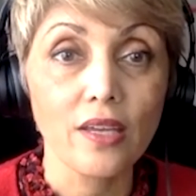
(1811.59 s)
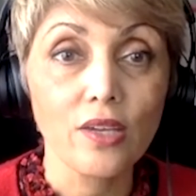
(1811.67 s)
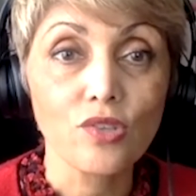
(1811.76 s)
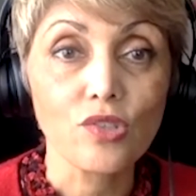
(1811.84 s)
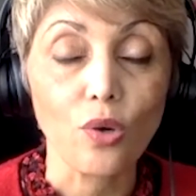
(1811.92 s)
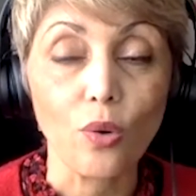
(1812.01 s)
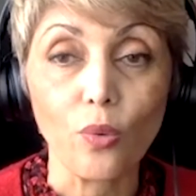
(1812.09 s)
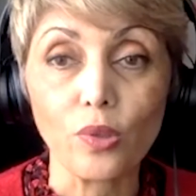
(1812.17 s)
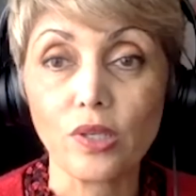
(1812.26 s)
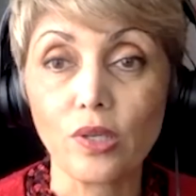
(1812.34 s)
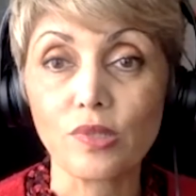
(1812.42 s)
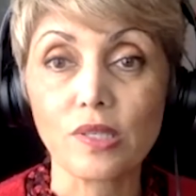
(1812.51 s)
So,
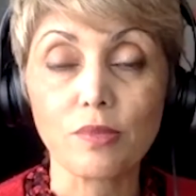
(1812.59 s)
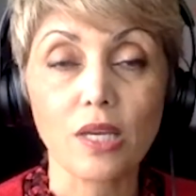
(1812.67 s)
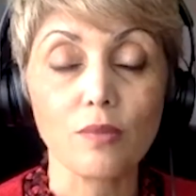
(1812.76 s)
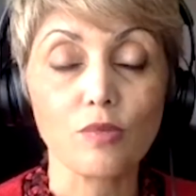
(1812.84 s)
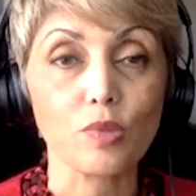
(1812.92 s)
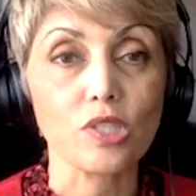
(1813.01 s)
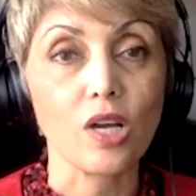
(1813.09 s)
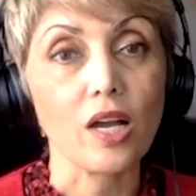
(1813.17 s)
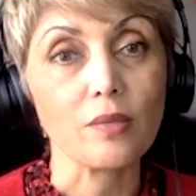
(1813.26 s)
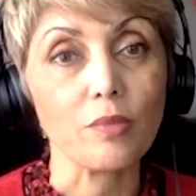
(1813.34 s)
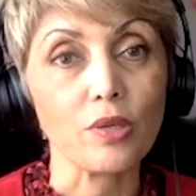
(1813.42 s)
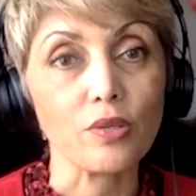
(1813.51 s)
sometimes we talk
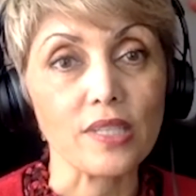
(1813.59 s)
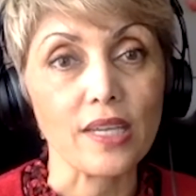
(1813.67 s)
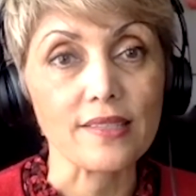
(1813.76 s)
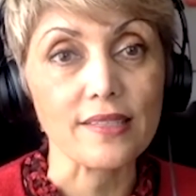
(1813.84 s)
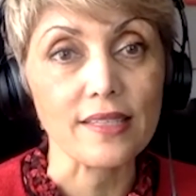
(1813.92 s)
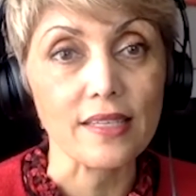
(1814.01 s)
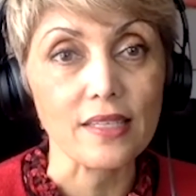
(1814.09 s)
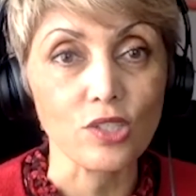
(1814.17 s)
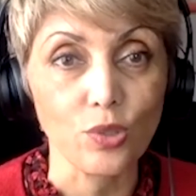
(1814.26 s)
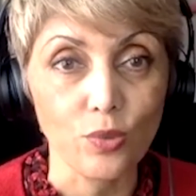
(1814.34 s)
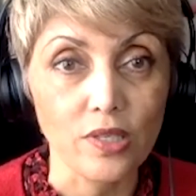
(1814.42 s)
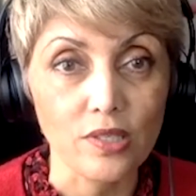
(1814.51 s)
about density as
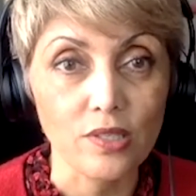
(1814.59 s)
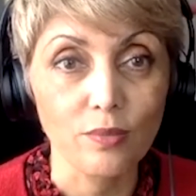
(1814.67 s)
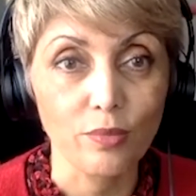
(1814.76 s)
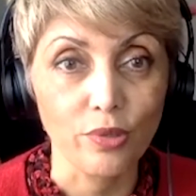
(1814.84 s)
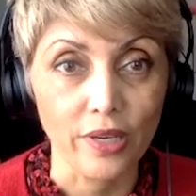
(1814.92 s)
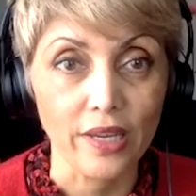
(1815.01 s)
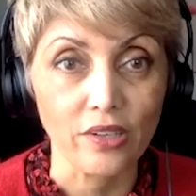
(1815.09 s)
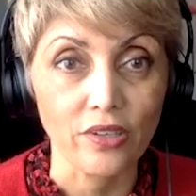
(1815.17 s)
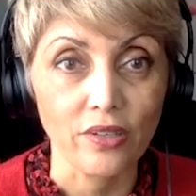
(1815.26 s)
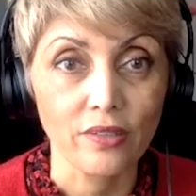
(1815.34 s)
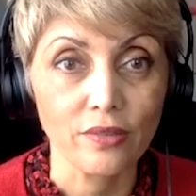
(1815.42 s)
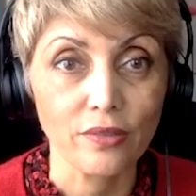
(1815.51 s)
units per acre,
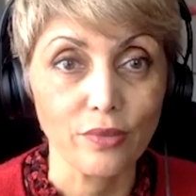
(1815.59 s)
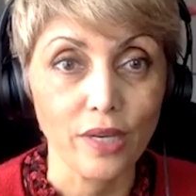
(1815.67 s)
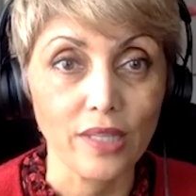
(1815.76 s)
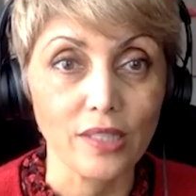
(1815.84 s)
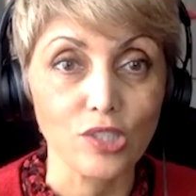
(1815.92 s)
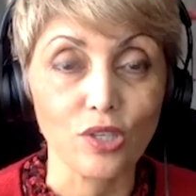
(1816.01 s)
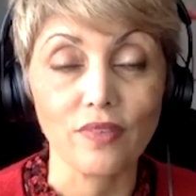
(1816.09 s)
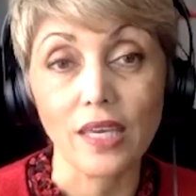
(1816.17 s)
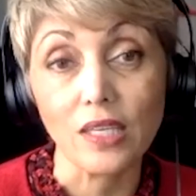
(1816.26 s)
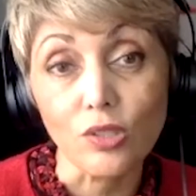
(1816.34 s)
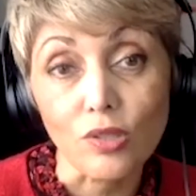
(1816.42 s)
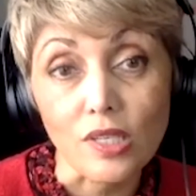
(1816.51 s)
right? Like, do you have
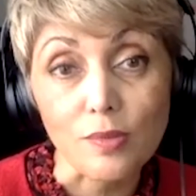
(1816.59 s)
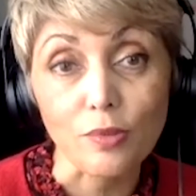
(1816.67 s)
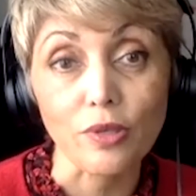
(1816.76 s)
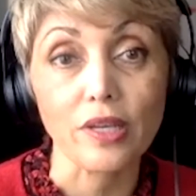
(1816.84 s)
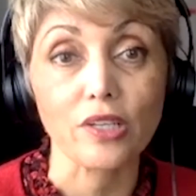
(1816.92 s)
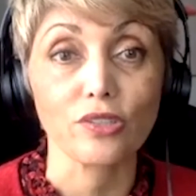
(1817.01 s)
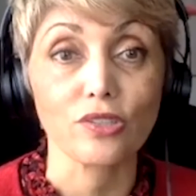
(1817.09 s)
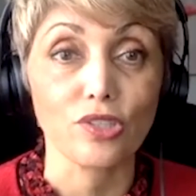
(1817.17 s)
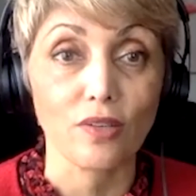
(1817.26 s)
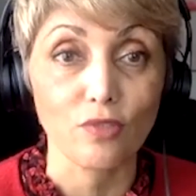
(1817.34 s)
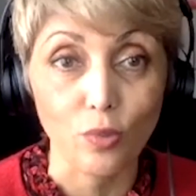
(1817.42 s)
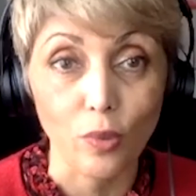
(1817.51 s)
8 units per acre? Do
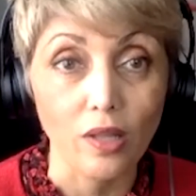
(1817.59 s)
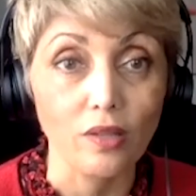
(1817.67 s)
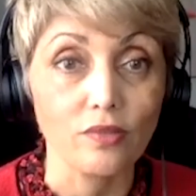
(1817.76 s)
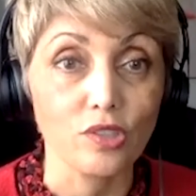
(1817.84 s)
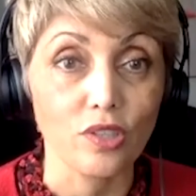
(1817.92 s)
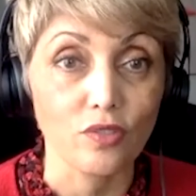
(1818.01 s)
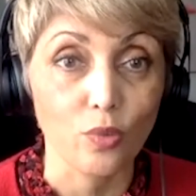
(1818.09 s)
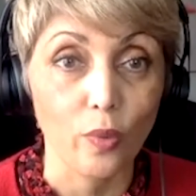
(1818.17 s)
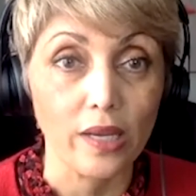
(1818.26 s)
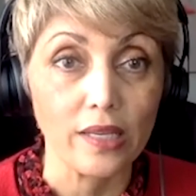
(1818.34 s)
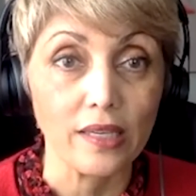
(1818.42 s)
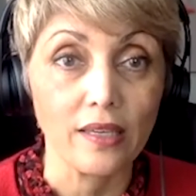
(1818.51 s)
you have 12? Do you have
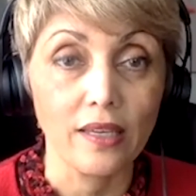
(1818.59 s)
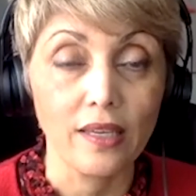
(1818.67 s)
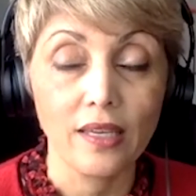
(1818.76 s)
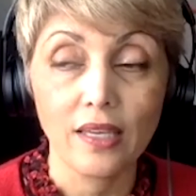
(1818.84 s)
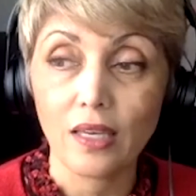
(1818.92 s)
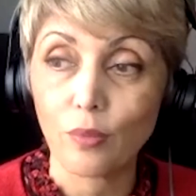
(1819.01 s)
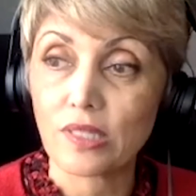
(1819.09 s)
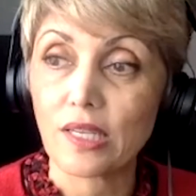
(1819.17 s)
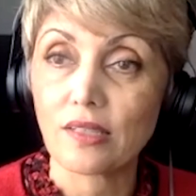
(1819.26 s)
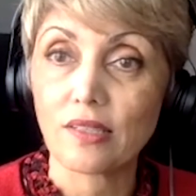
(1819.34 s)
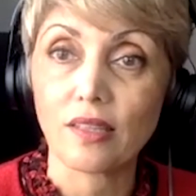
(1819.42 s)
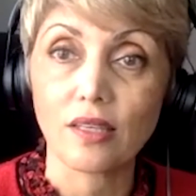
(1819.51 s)
20? And we
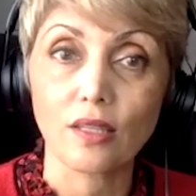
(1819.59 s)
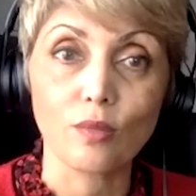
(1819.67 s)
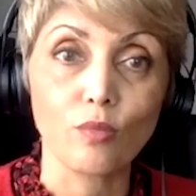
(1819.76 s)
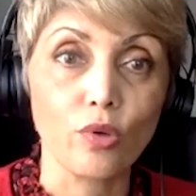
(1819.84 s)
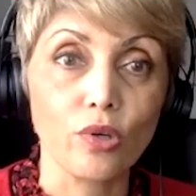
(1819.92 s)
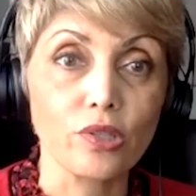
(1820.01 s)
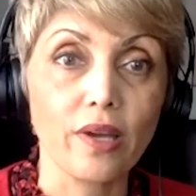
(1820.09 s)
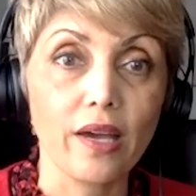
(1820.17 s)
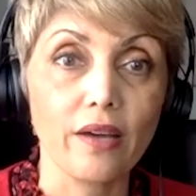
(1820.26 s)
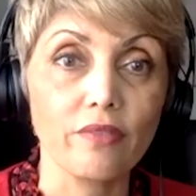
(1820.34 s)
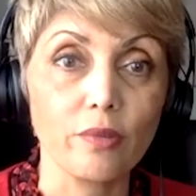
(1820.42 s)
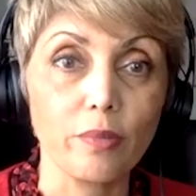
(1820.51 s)
tend to think the more you
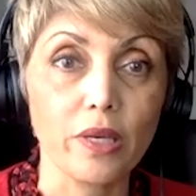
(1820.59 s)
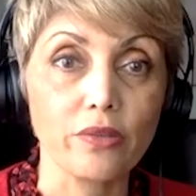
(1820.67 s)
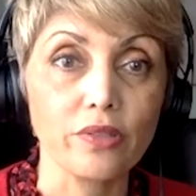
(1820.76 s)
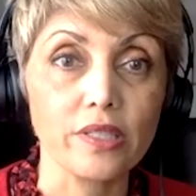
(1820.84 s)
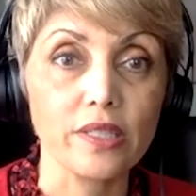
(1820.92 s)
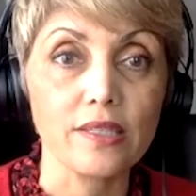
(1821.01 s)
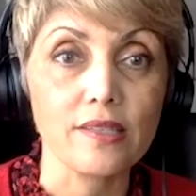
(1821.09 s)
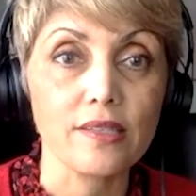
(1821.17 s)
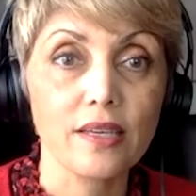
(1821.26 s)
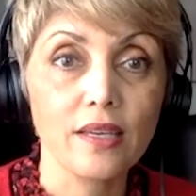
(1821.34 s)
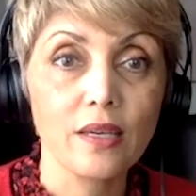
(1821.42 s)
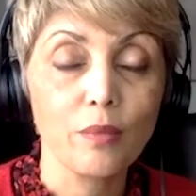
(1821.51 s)
have, the better it is.
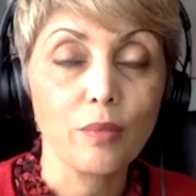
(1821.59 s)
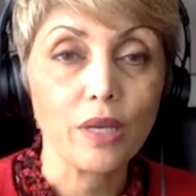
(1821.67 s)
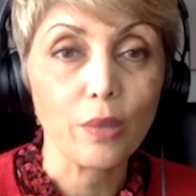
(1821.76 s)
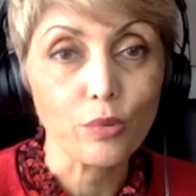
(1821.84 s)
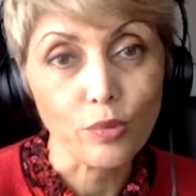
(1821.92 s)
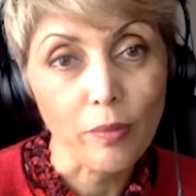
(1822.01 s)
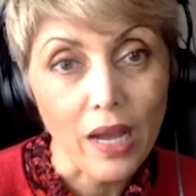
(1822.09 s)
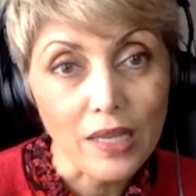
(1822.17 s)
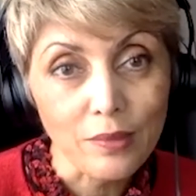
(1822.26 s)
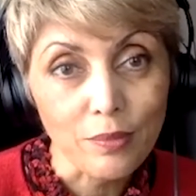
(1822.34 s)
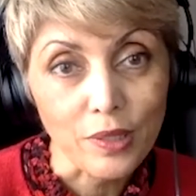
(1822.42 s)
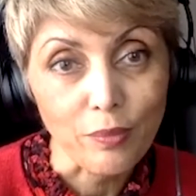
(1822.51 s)
But I would
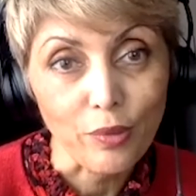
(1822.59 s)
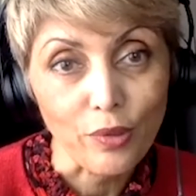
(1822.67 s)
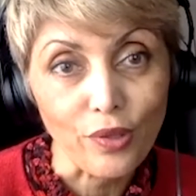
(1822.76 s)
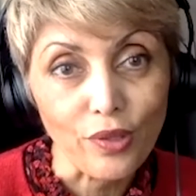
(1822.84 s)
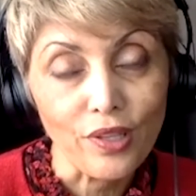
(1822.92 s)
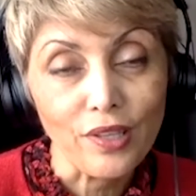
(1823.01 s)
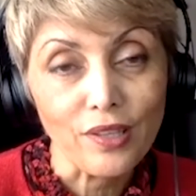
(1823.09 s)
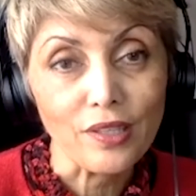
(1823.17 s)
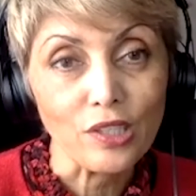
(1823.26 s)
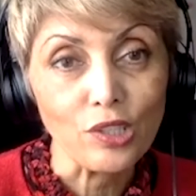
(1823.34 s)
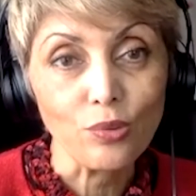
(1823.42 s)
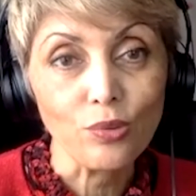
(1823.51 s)
remind people
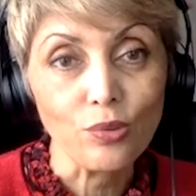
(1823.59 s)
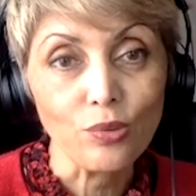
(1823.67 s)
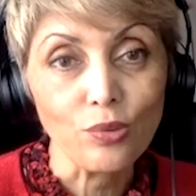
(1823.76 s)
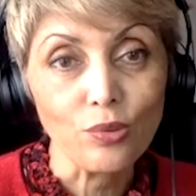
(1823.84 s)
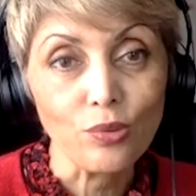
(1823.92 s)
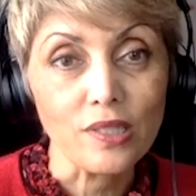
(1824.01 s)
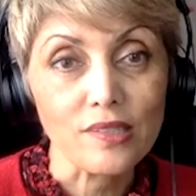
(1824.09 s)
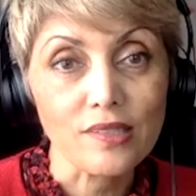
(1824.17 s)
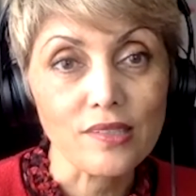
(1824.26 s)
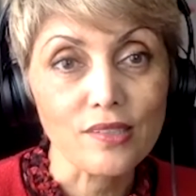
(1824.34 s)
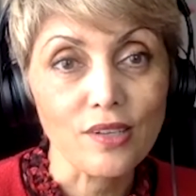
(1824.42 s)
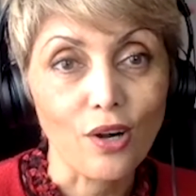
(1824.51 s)
that
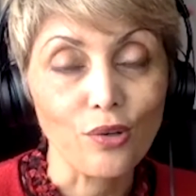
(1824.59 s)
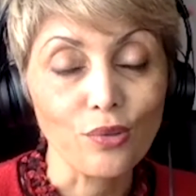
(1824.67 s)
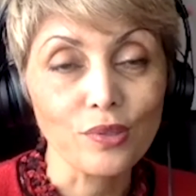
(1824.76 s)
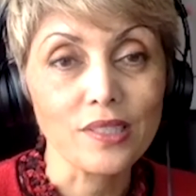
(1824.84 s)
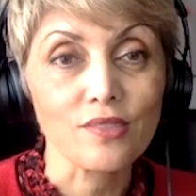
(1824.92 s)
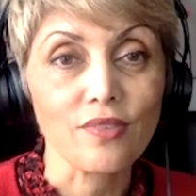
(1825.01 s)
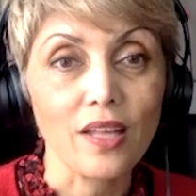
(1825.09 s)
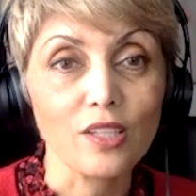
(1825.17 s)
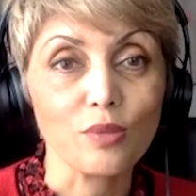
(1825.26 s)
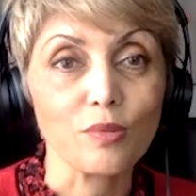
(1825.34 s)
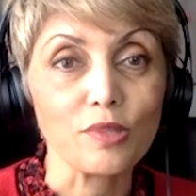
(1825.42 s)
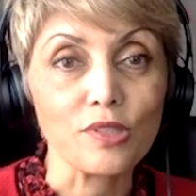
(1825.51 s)
units are only as
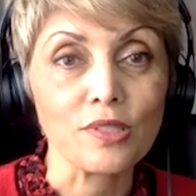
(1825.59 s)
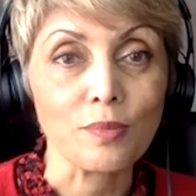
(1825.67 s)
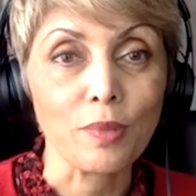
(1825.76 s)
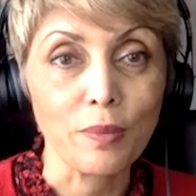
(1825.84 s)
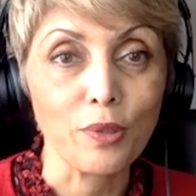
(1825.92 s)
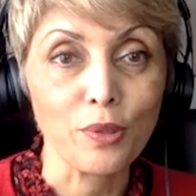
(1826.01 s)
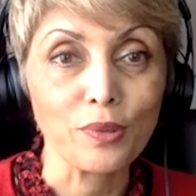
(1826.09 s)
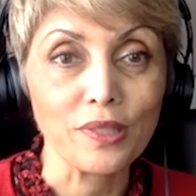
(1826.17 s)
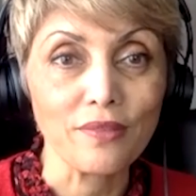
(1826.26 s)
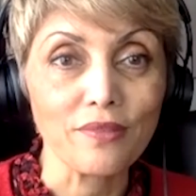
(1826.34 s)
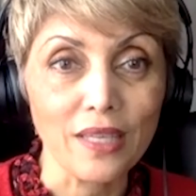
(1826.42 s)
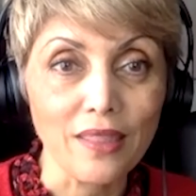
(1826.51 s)
valuable as the people who
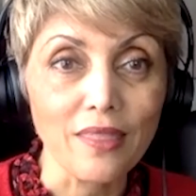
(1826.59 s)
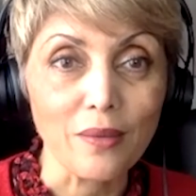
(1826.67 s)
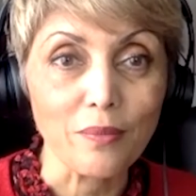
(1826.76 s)
live in them.